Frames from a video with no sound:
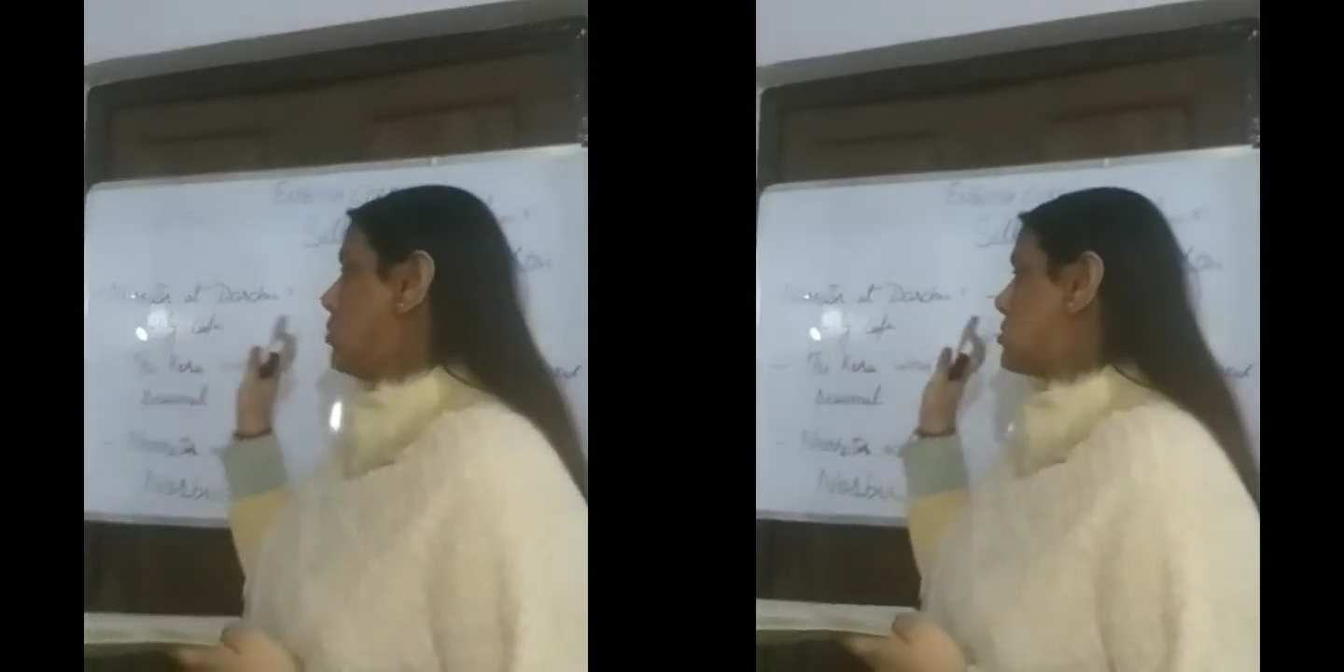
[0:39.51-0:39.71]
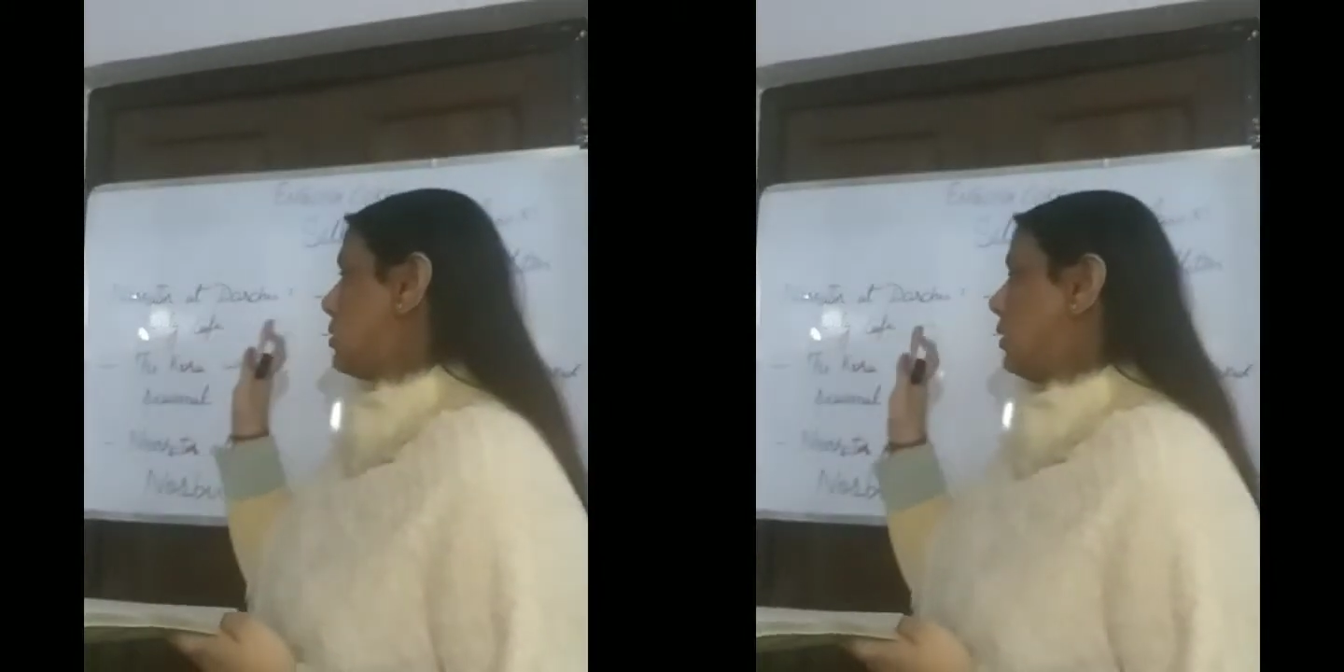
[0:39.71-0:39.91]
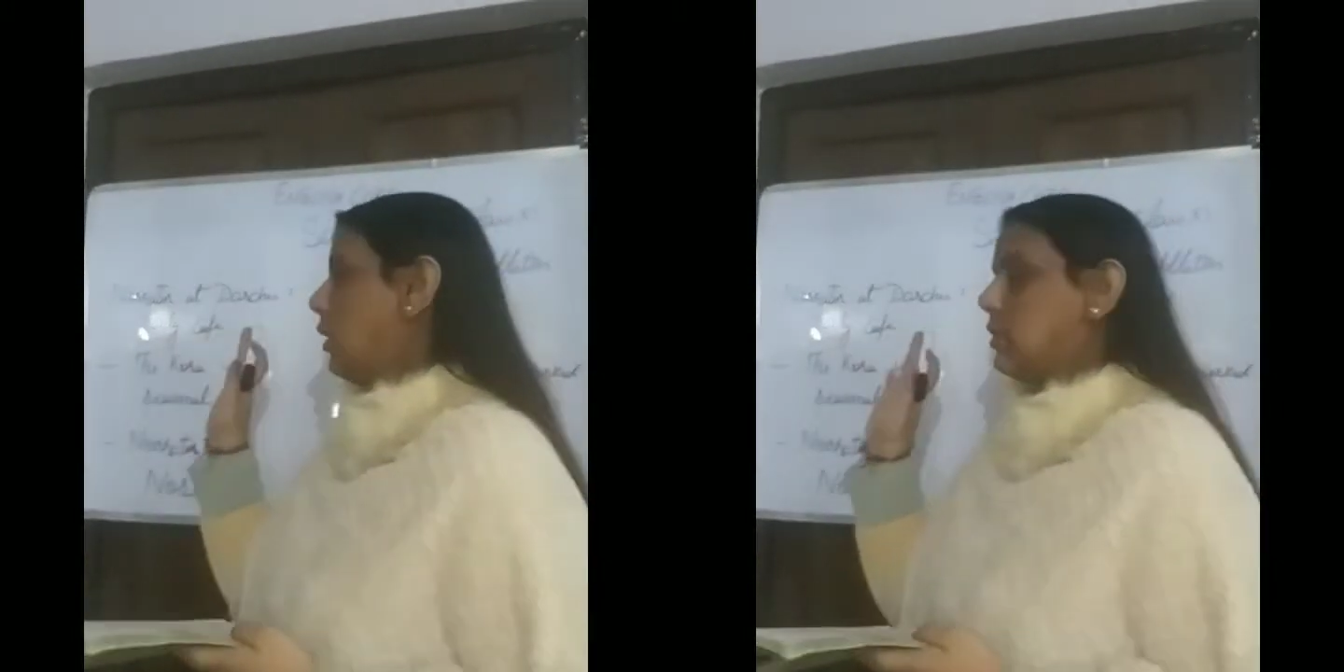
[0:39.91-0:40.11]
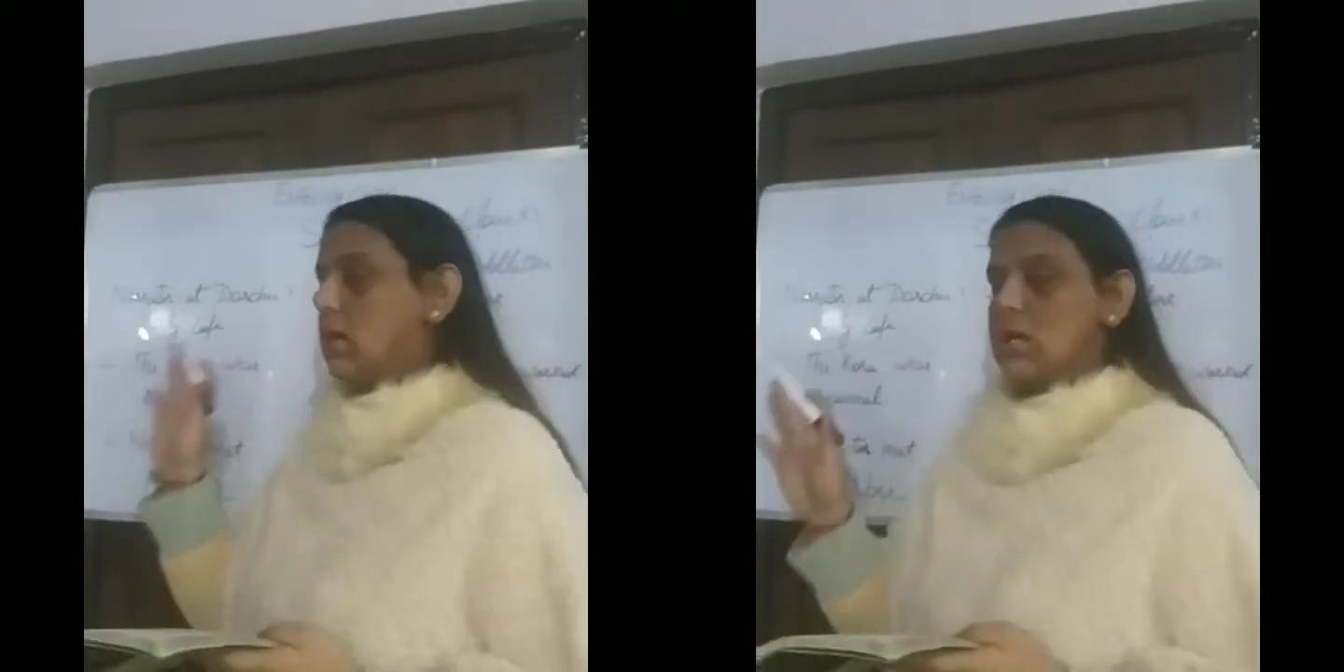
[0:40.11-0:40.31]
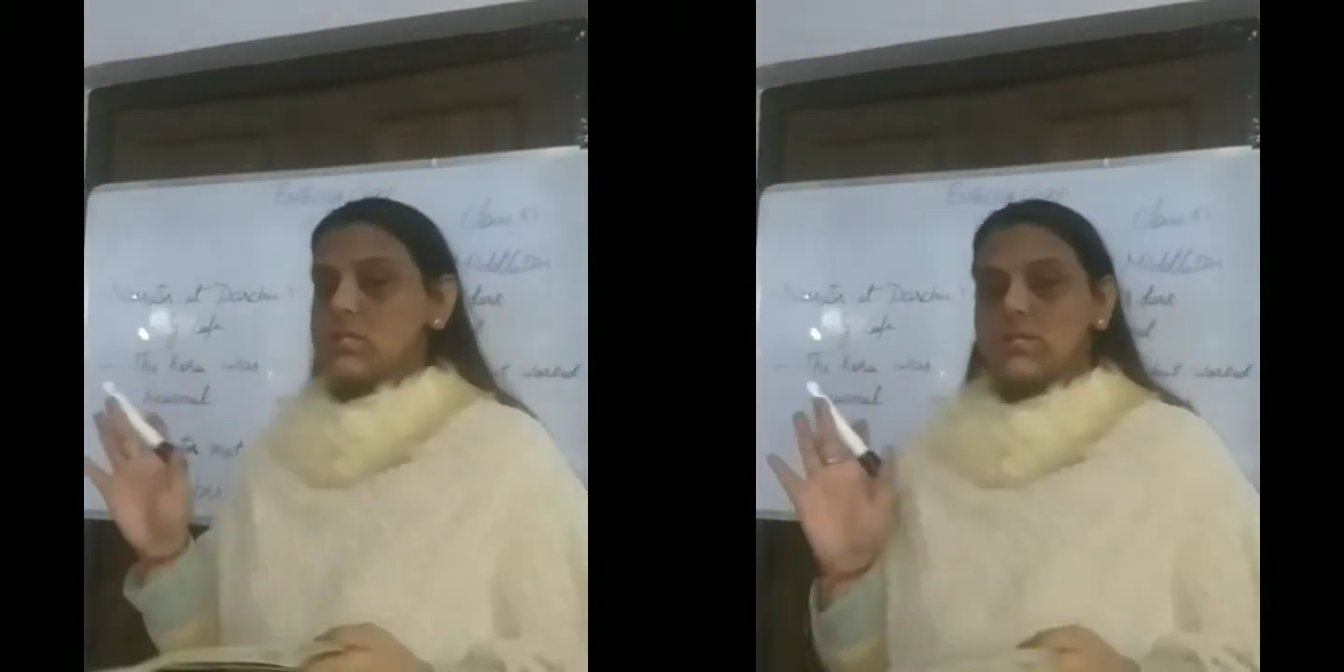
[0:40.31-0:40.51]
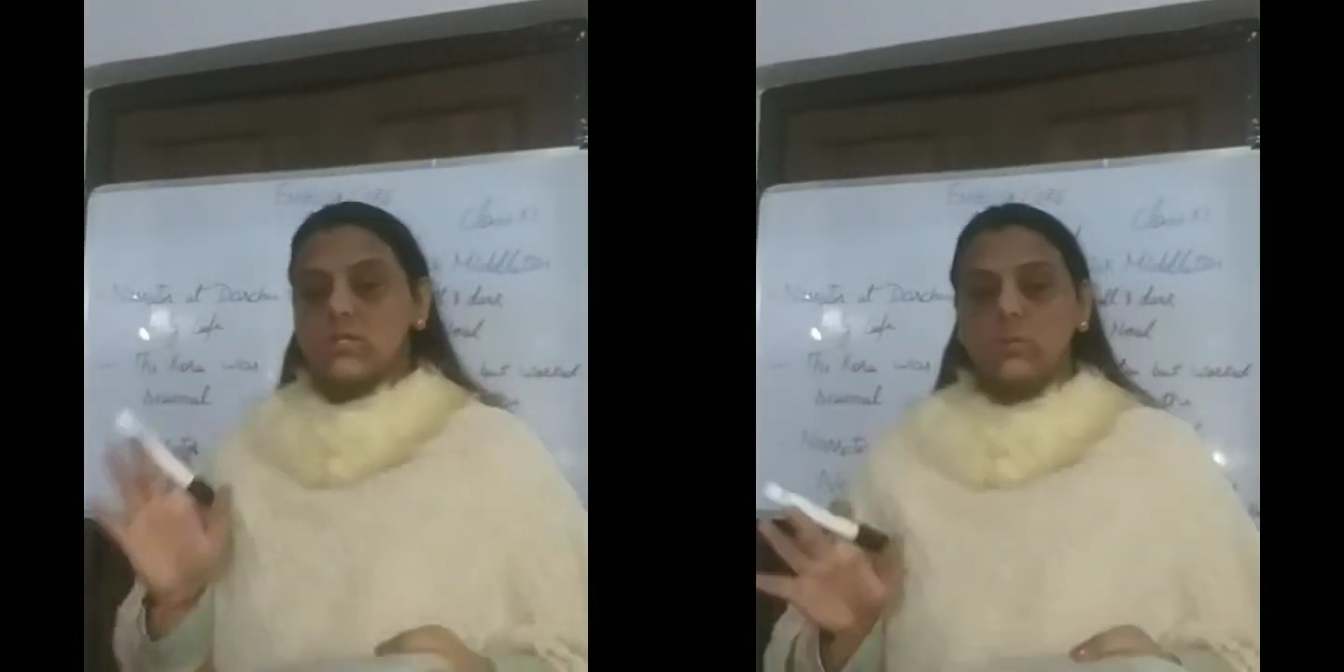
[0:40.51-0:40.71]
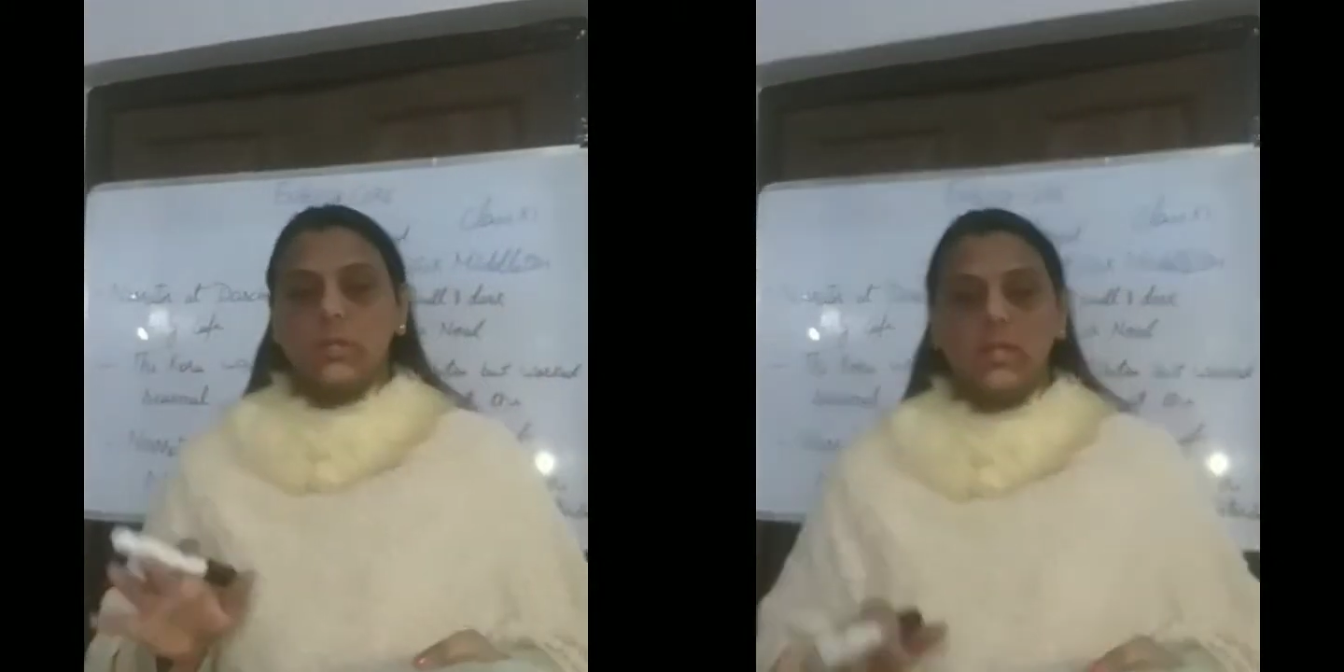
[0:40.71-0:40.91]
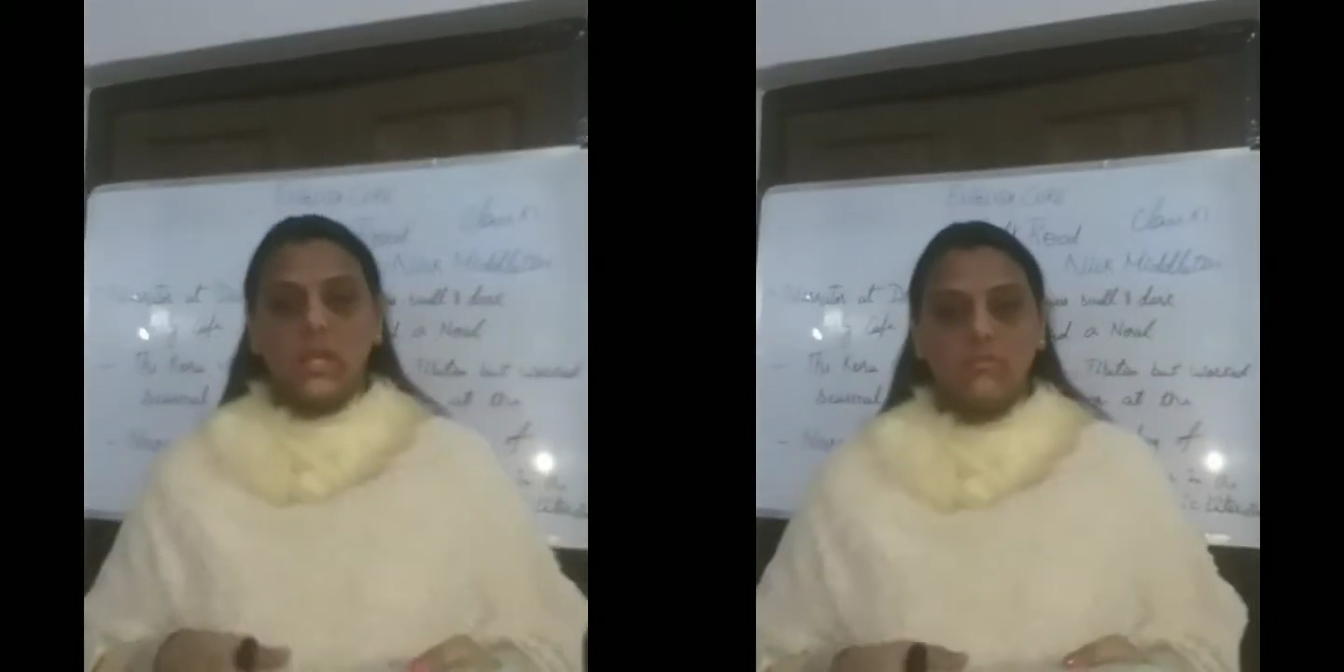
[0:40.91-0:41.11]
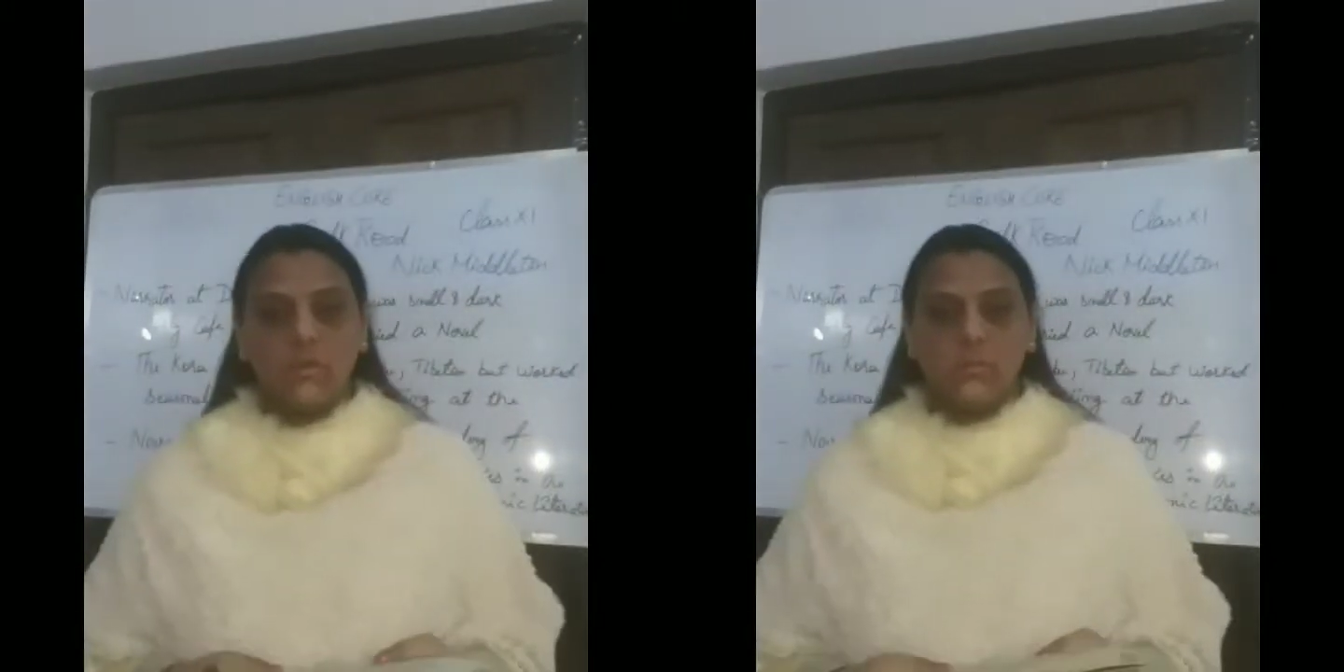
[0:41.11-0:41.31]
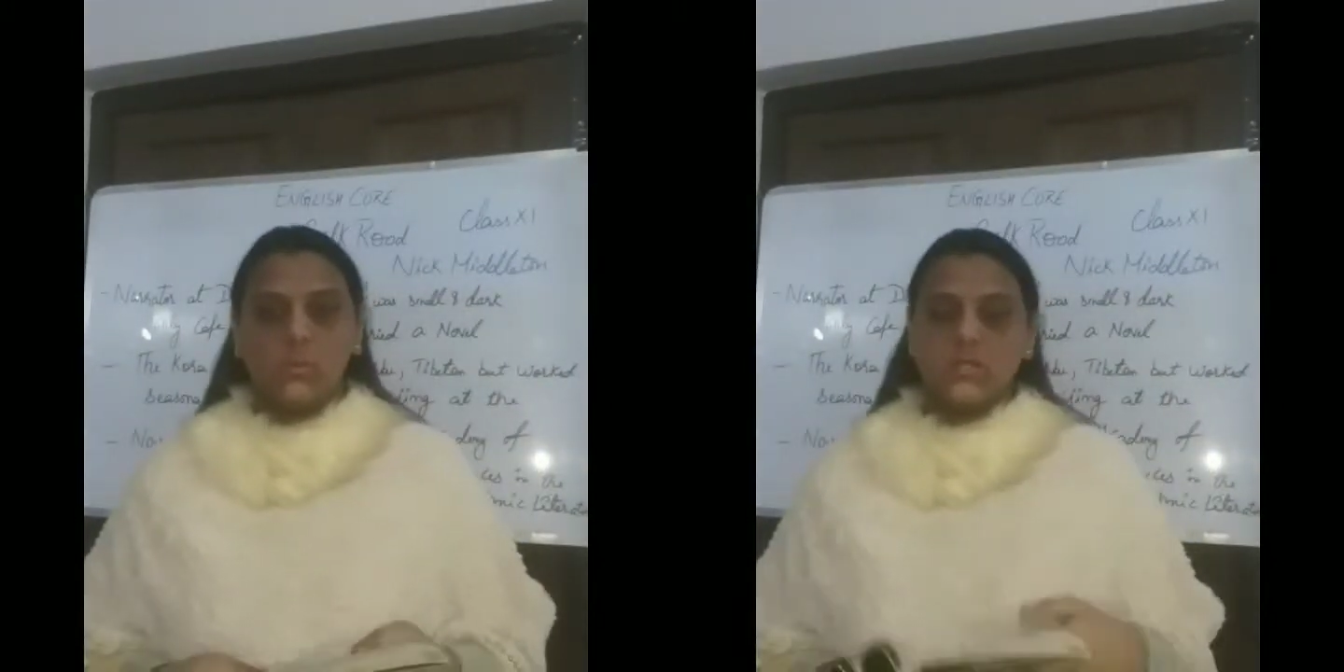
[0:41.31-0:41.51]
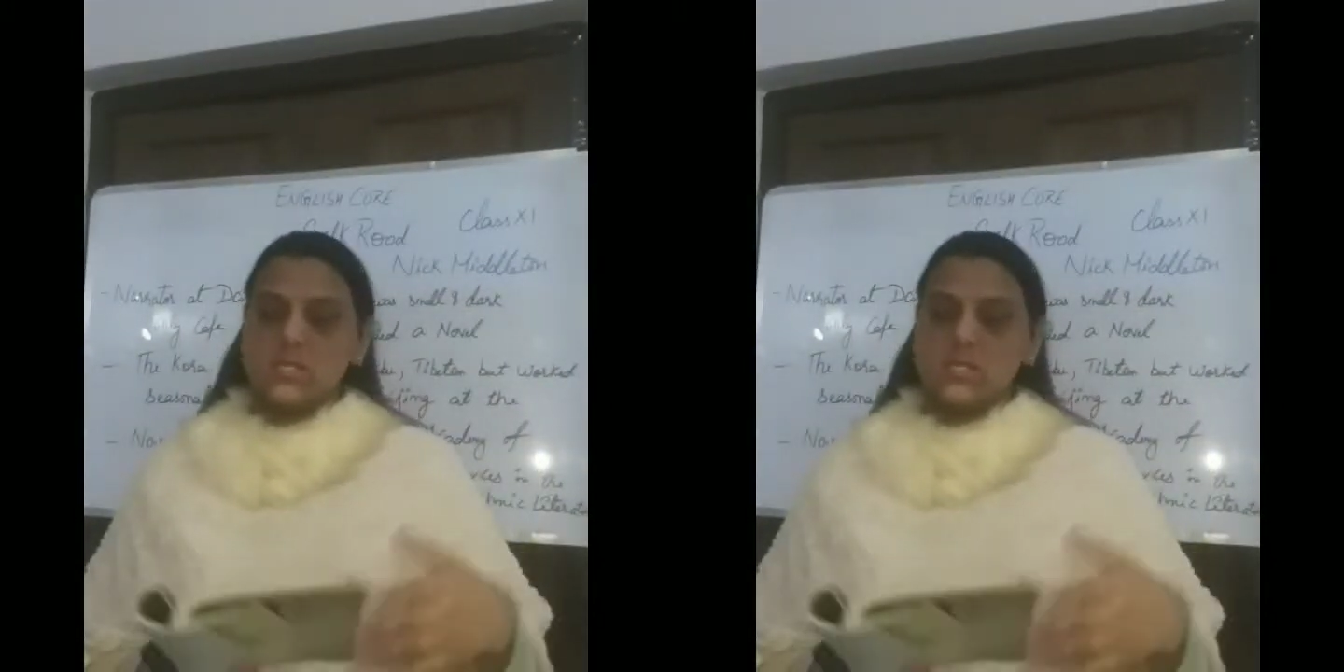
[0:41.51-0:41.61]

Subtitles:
was sitting at Darchan's only cafe because